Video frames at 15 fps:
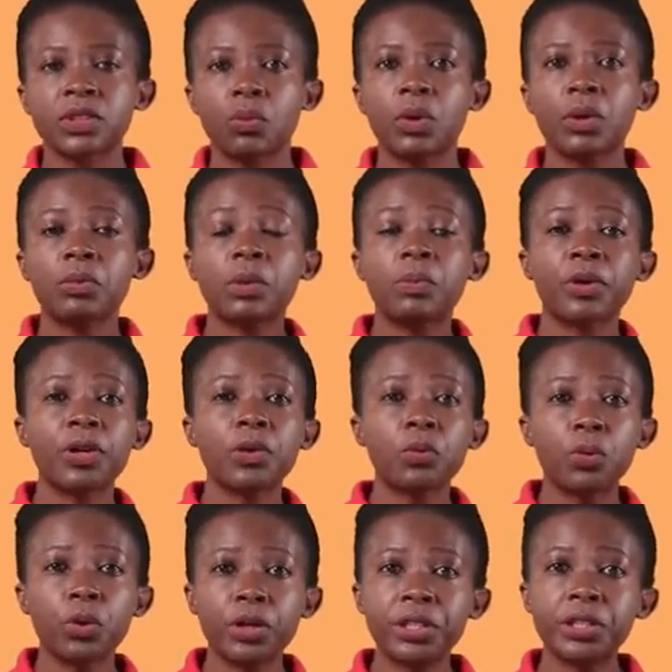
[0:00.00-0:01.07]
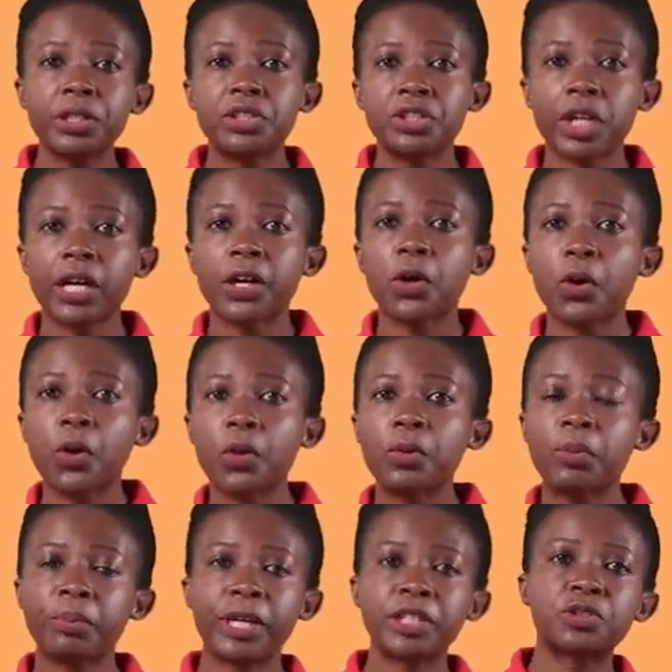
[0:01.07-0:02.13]
When we burn wood,
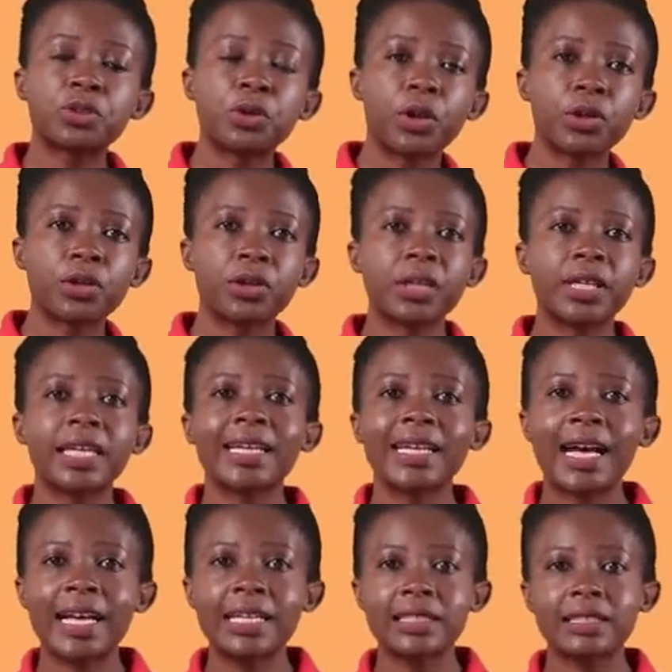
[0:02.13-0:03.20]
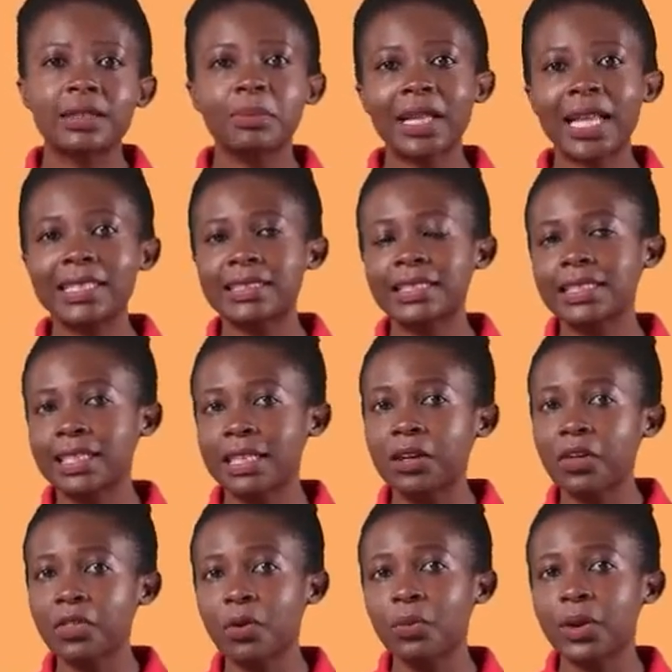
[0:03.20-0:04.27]
charcoal, petrol, cooking gas, plastics, and
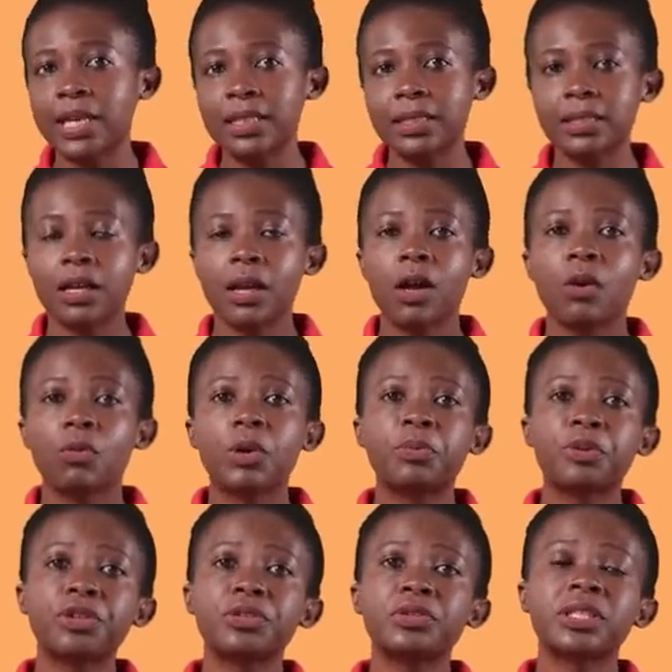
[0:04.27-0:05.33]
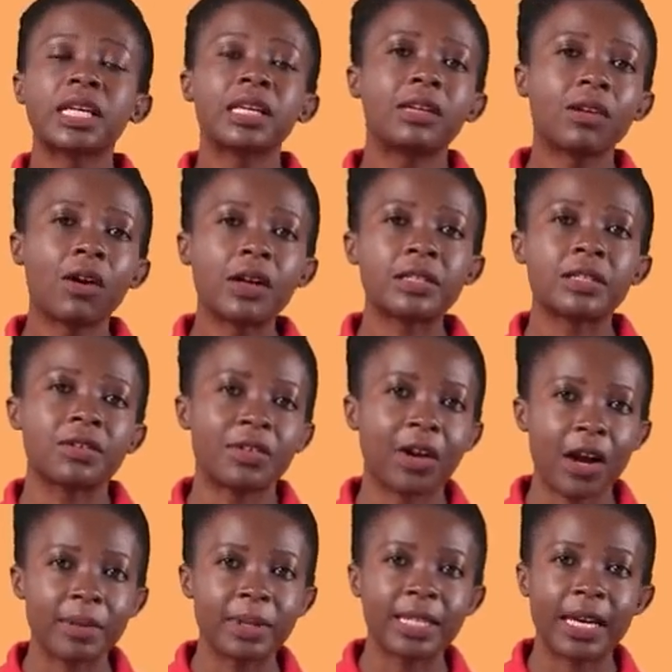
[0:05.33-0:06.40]
other waste, we produce a lot of
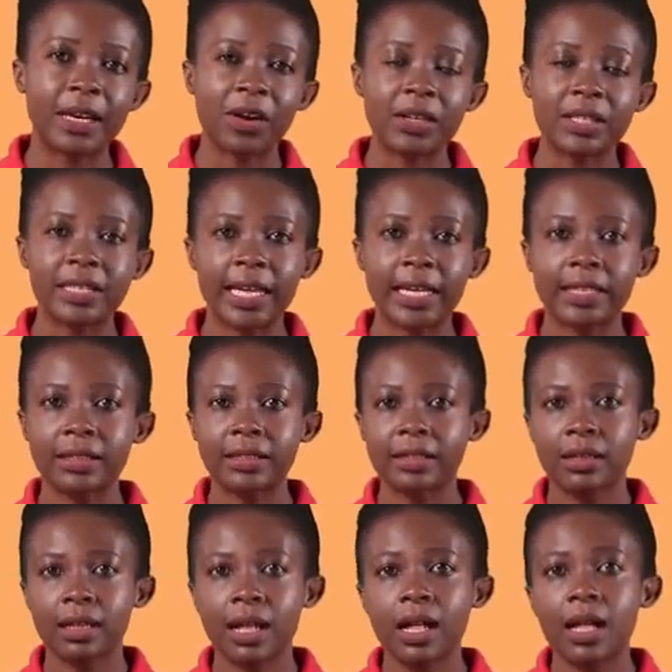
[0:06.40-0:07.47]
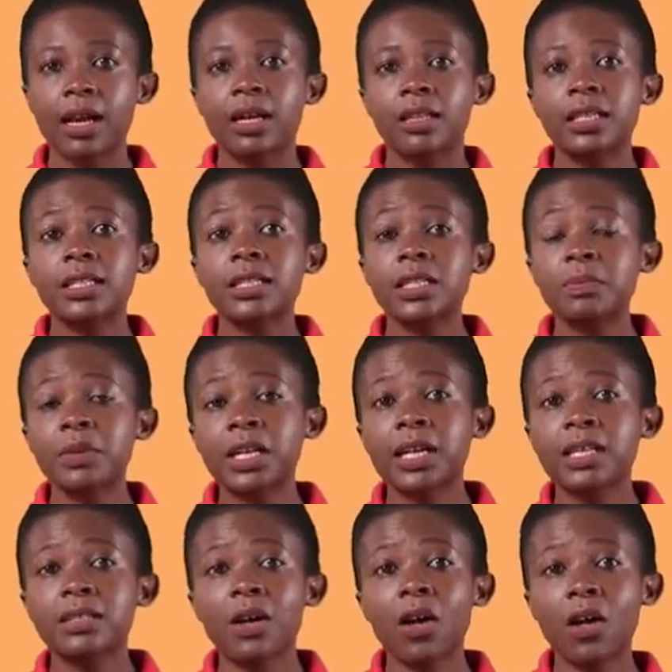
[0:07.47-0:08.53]
carbon dioxide. This is
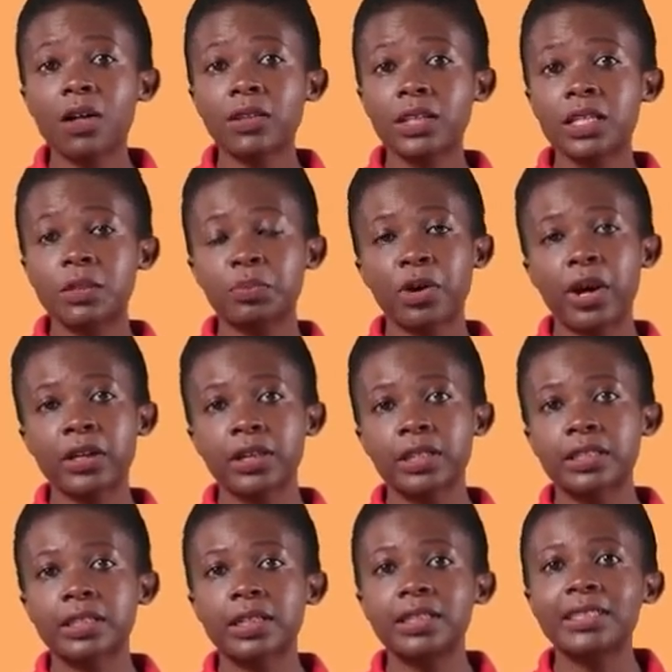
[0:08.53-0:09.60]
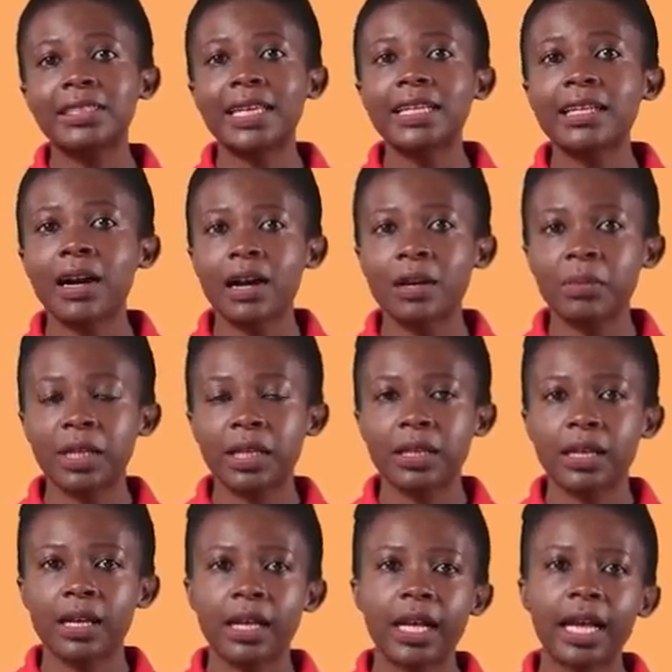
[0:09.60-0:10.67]
because all these products contain carbon,
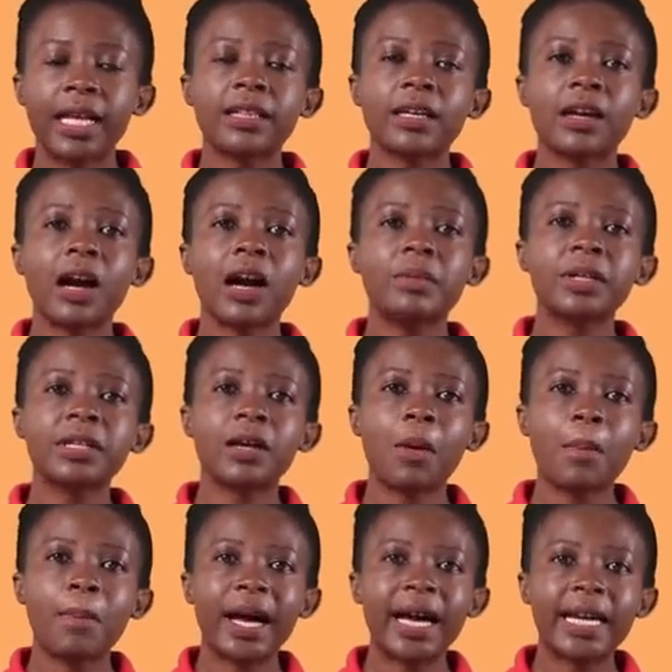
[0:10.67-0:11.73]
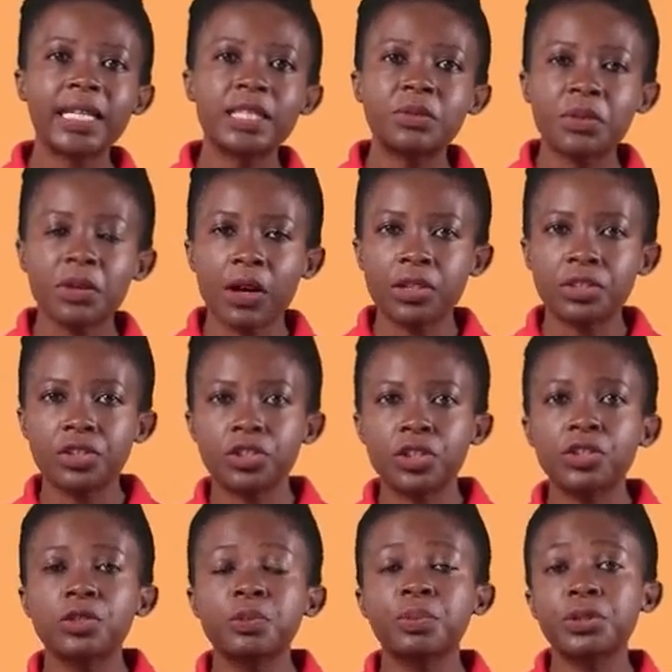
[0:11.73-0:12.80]
and the carbon combines with
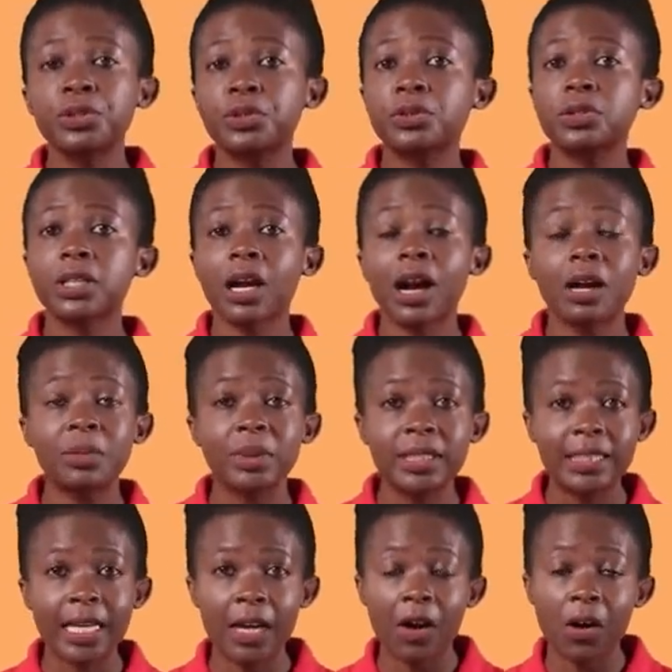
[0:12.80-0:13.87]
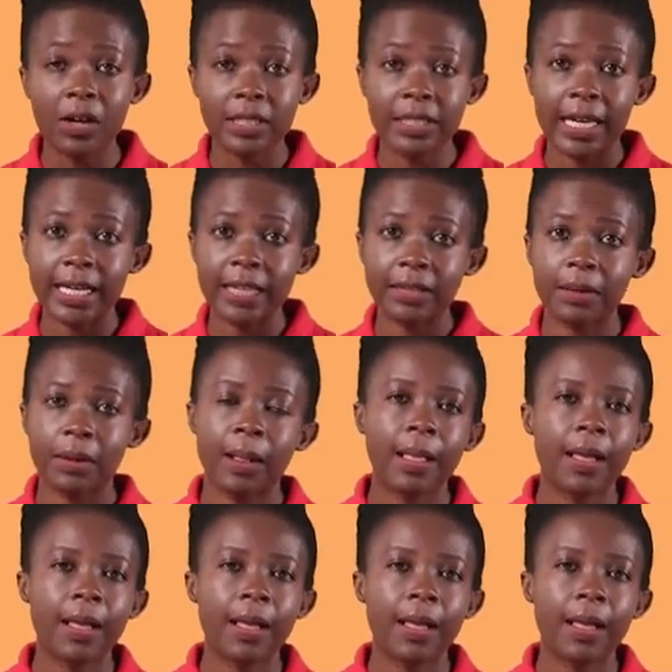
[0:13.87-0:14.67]
oxygen to produce carbon dioxide.